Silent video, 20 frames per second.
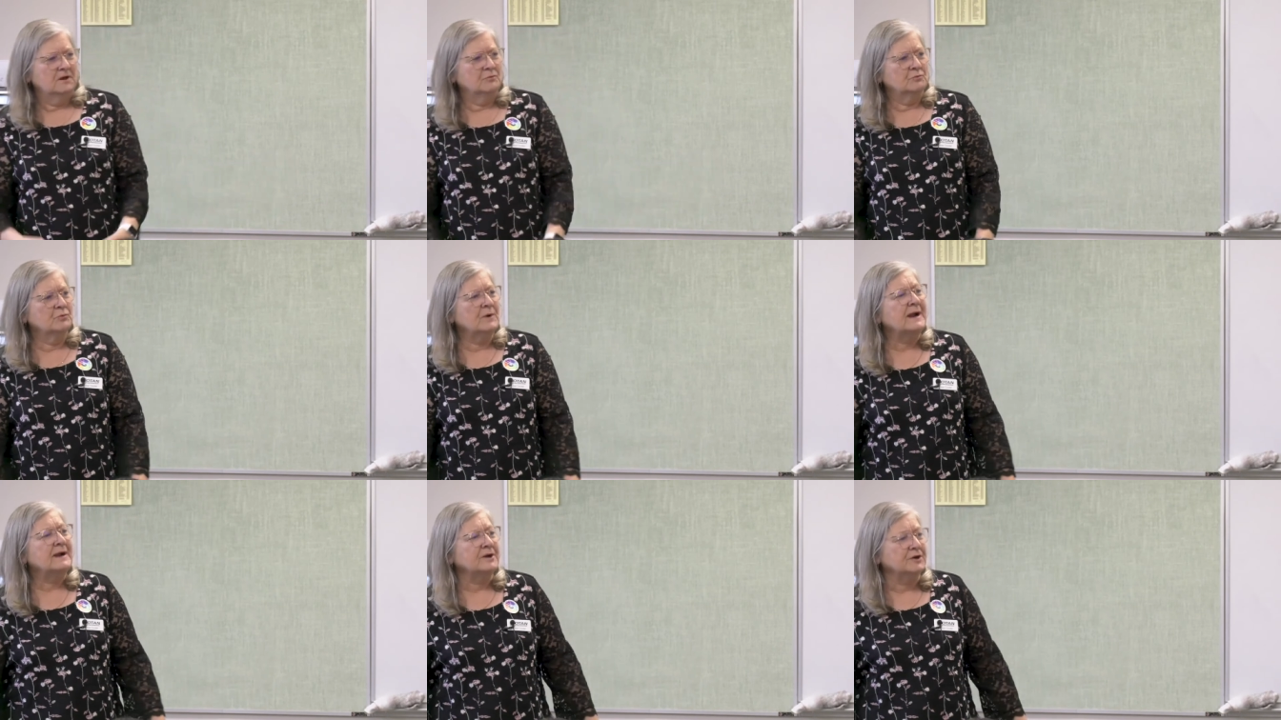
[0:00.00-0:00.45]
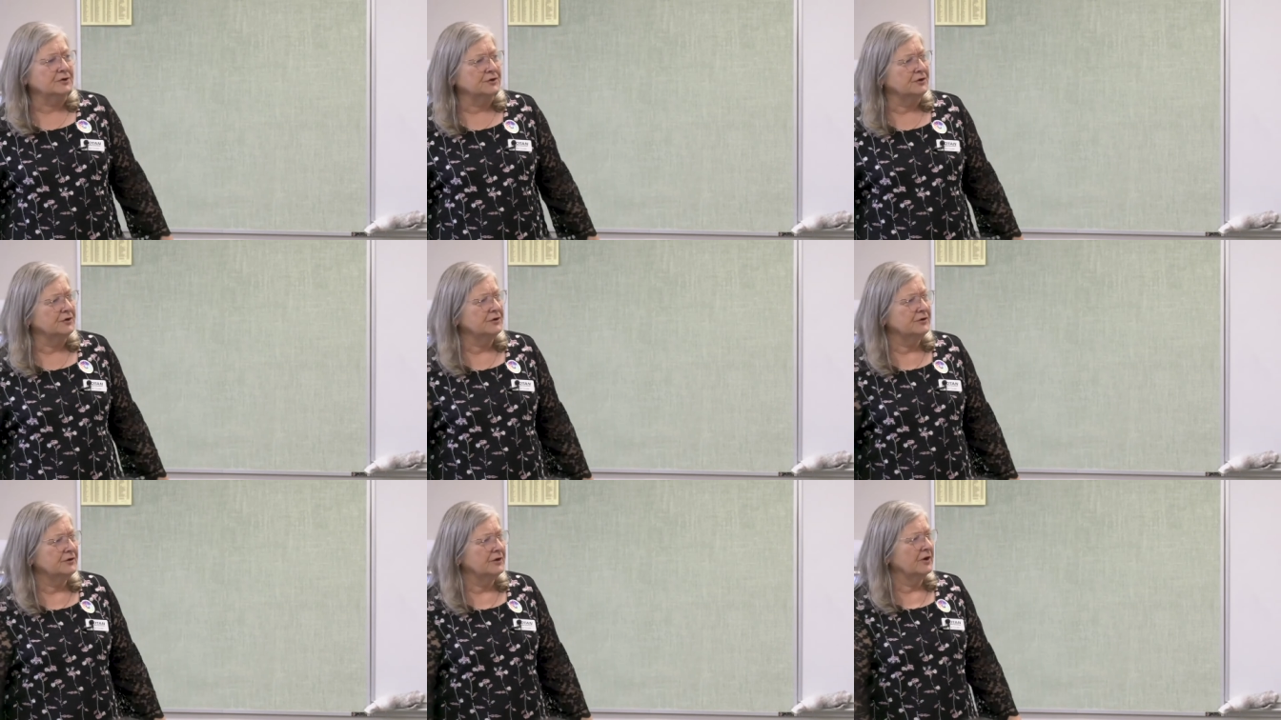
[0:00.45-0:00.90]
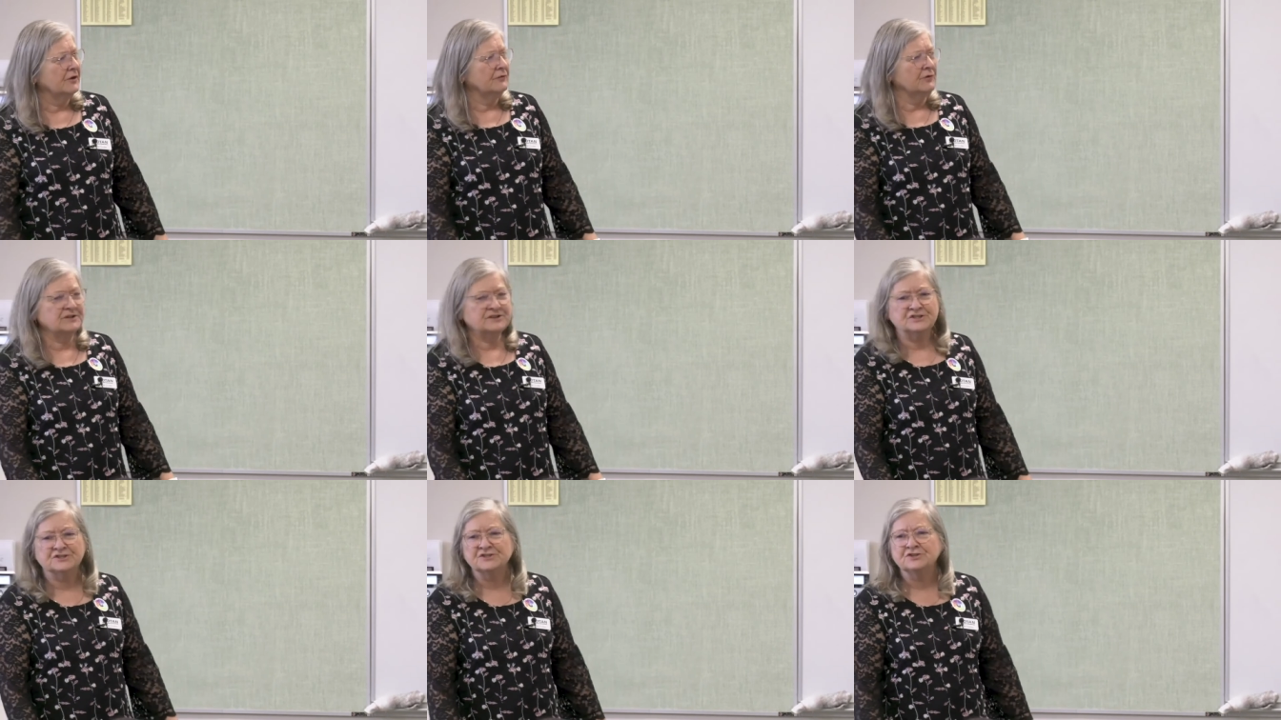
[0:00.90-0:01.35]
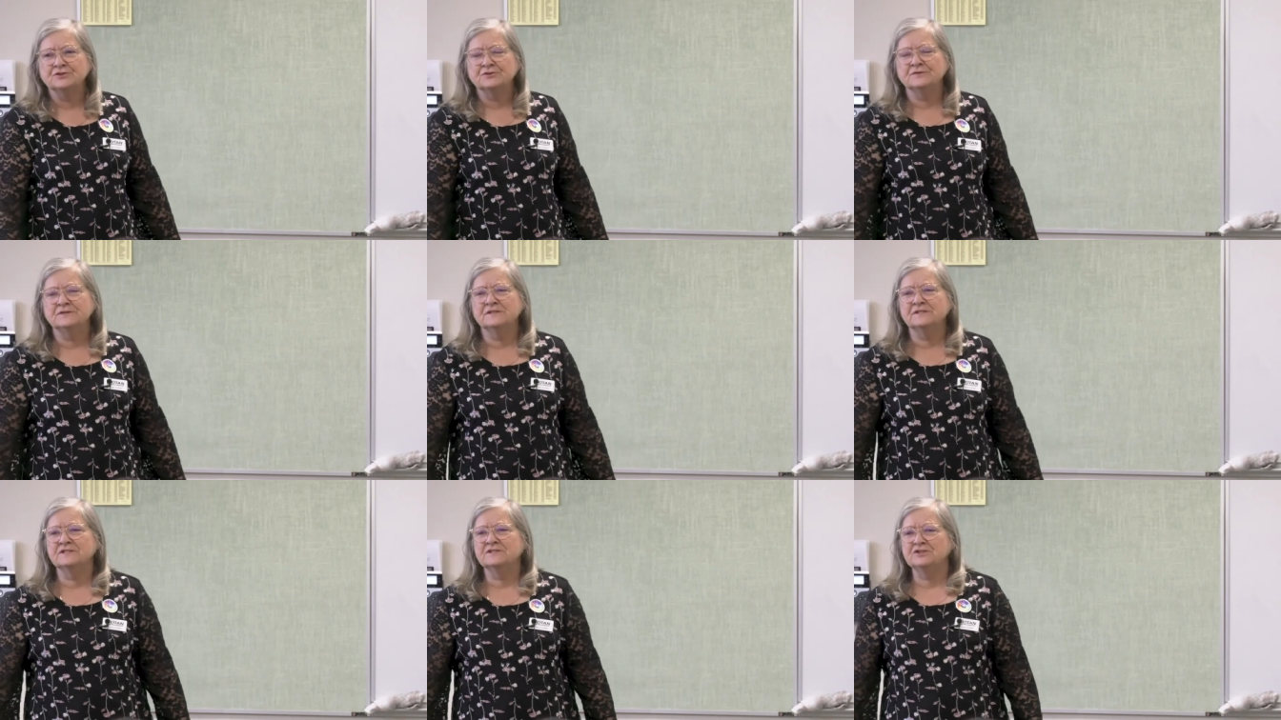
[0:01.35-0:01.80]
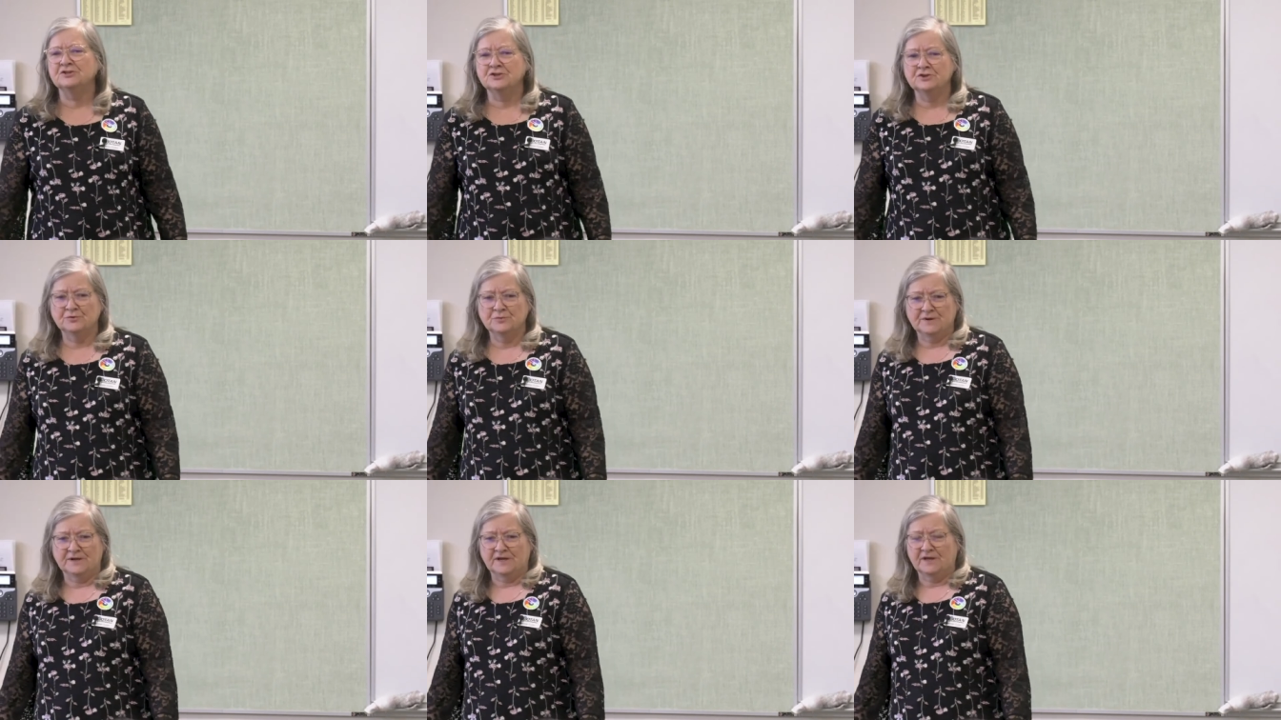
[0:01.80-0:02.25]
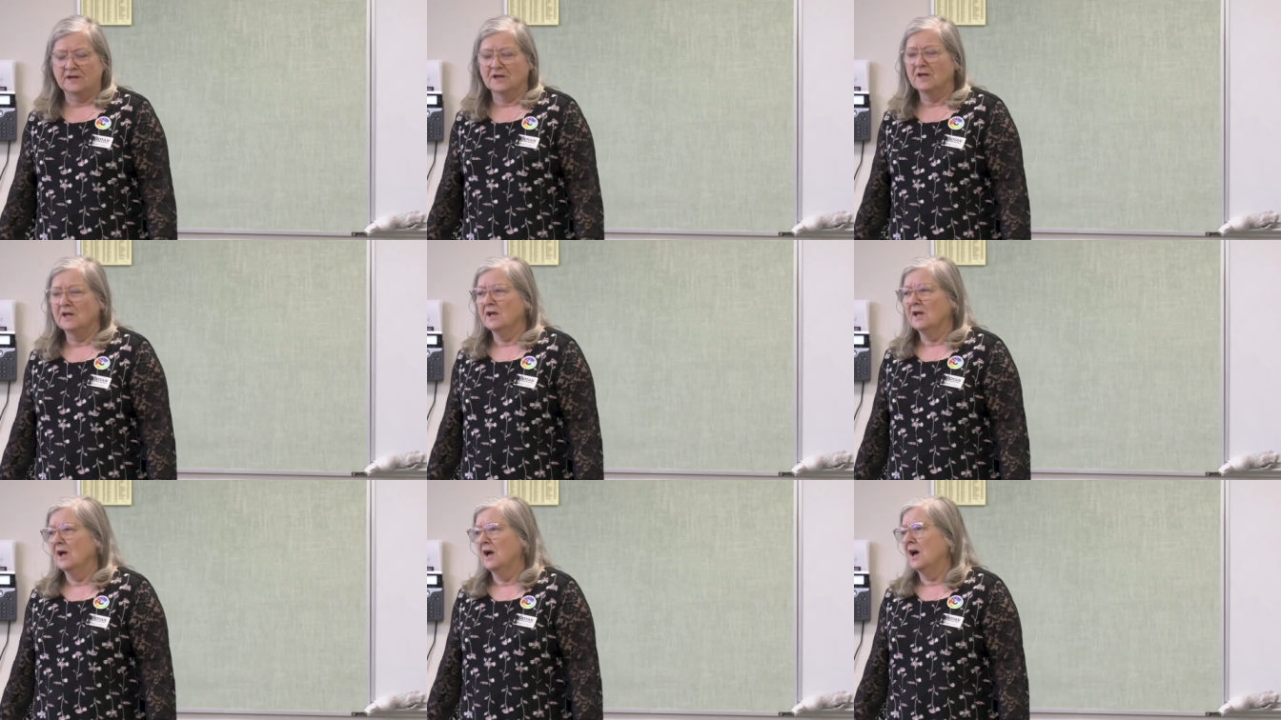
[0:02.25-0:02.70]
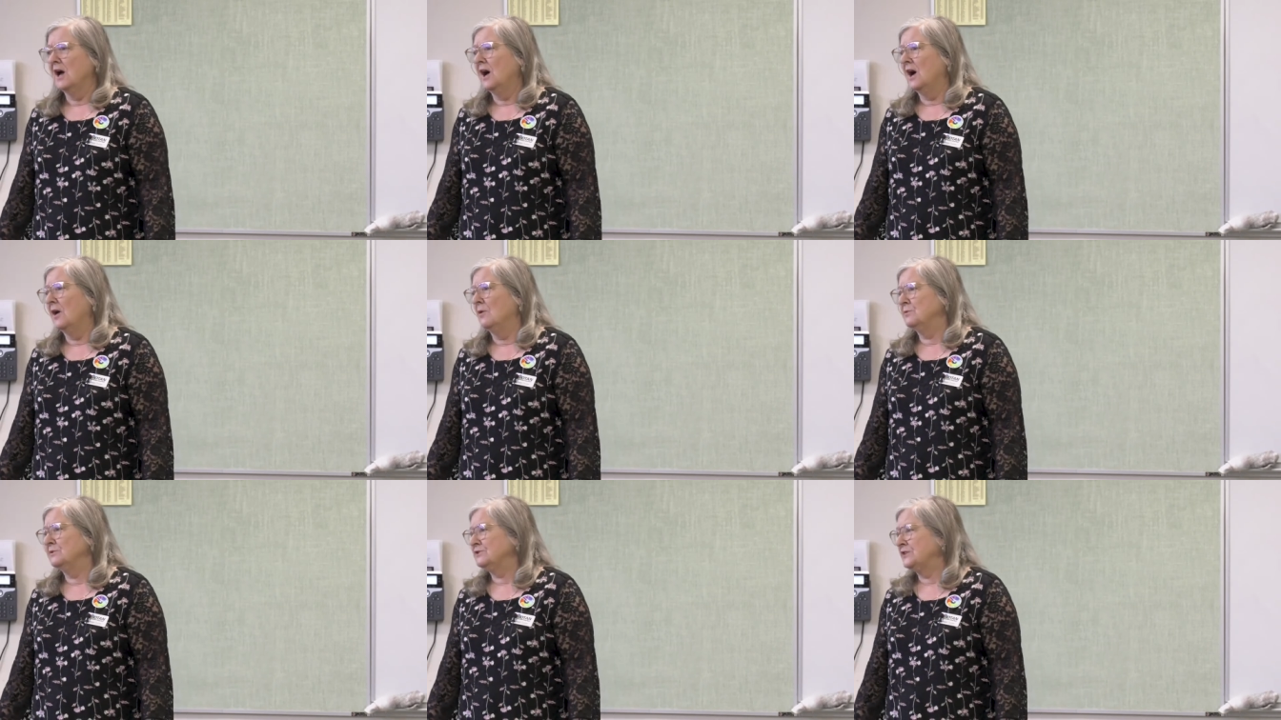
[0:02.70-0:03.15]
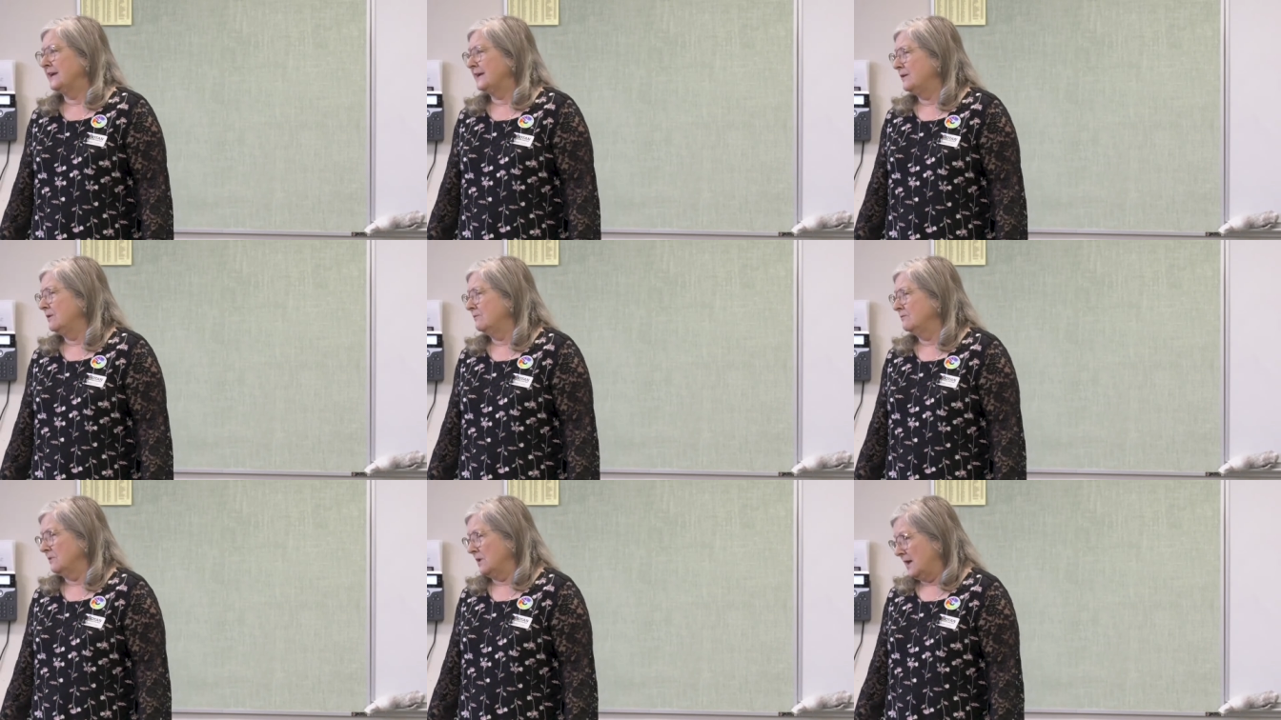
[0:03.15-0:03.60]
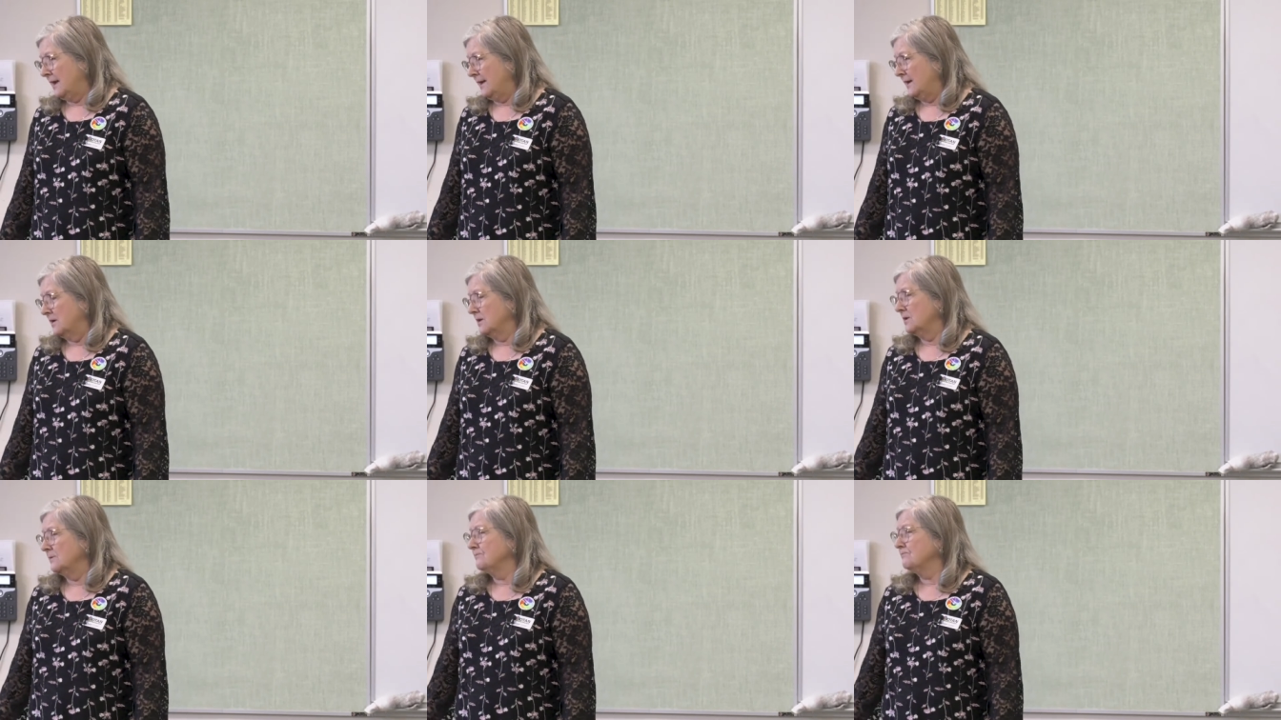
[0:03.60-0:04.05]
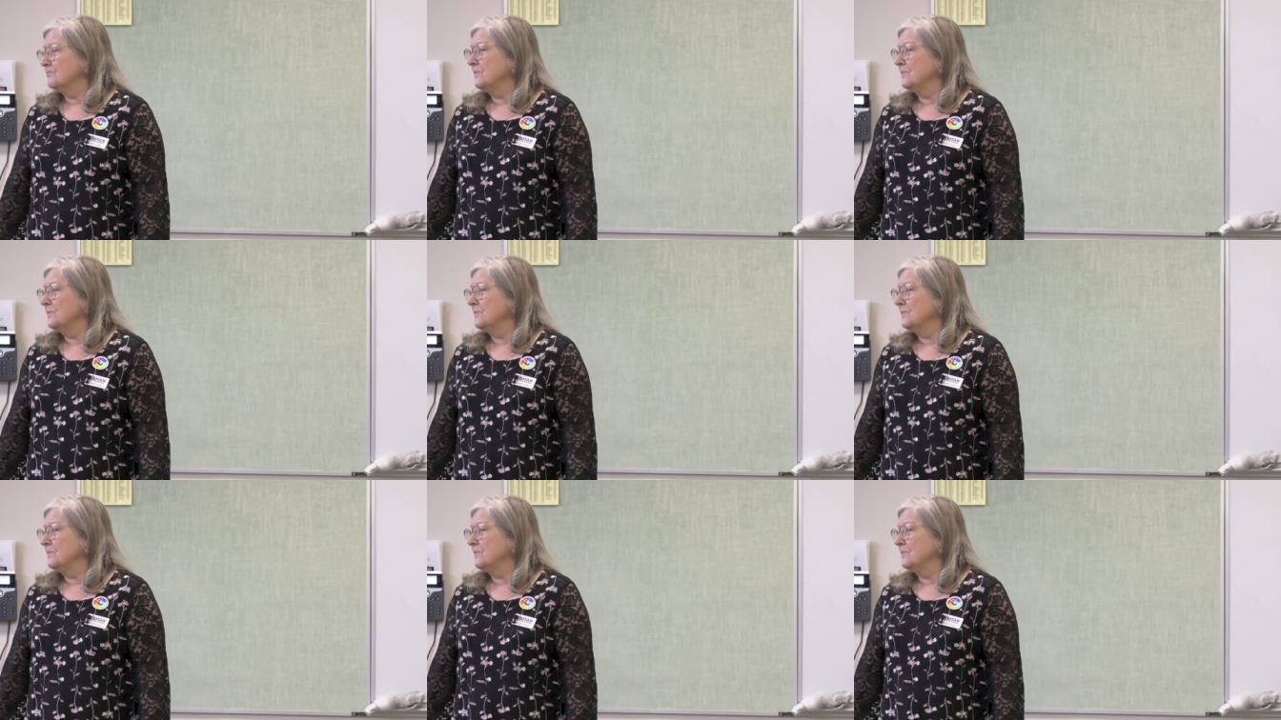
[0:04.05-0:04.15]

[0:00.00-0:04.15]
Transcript: record of what the student is doing, uh, which I don't like.